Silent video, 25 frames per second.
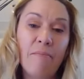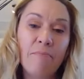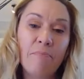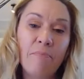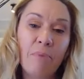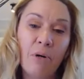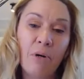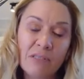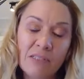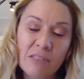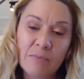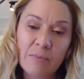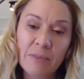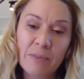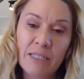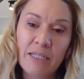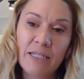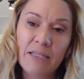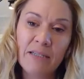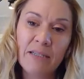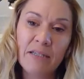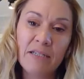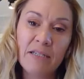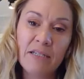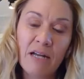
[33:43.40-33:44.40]
Possibly
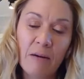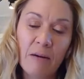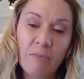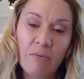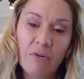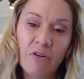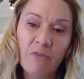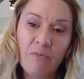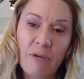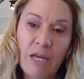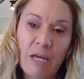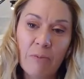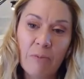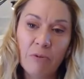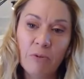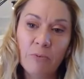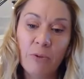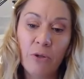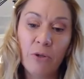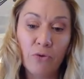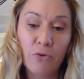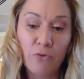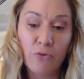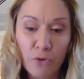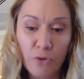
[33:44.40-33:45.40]
the number of people
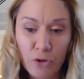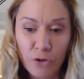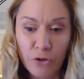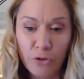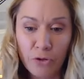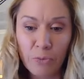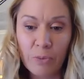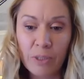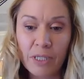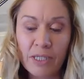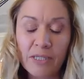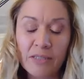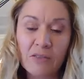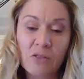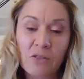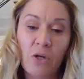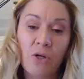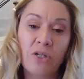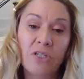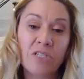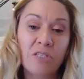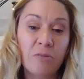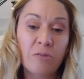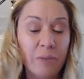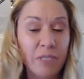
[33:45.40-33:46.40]
per room is
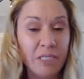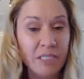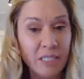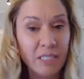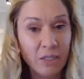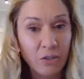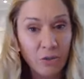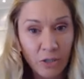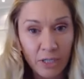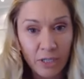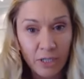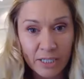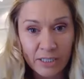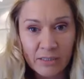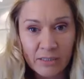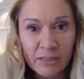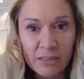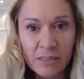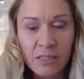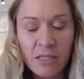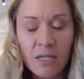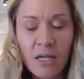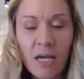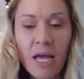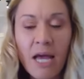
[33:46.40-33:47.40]
going to be
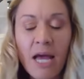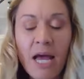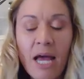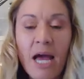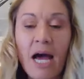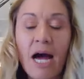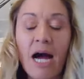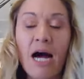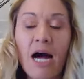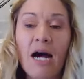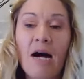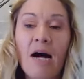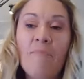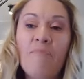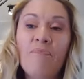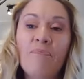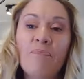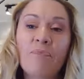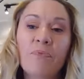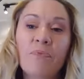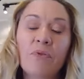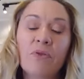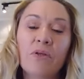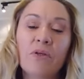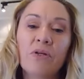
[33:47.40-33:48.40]
decreased.
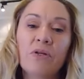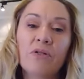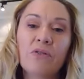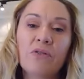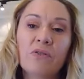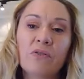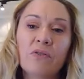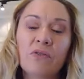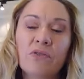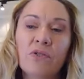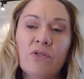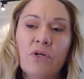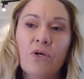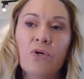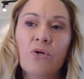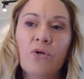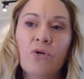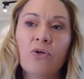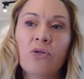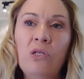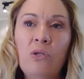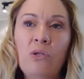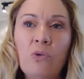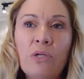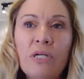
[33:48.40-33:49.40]
So
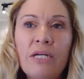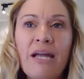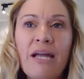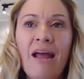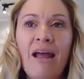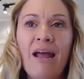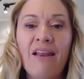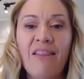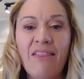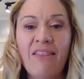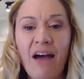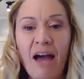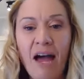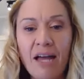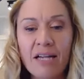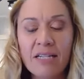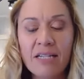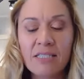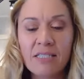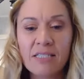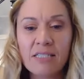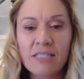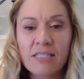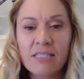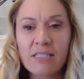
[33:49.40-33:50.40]
looking at that,
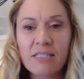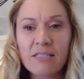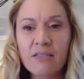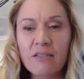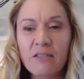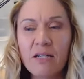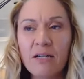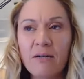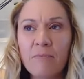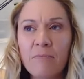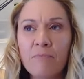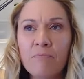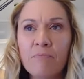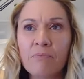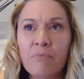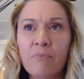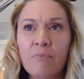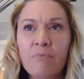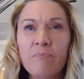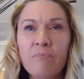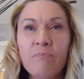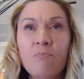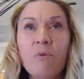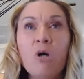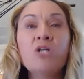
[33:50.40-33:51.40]

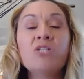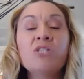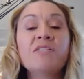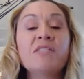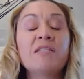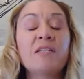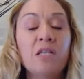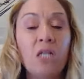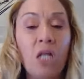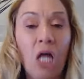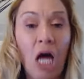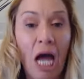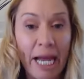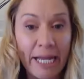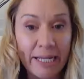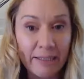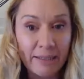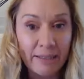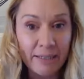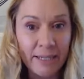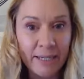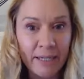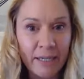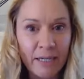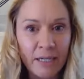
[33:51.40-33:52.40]
most
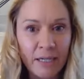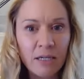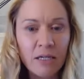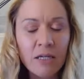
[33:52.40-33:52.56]
likely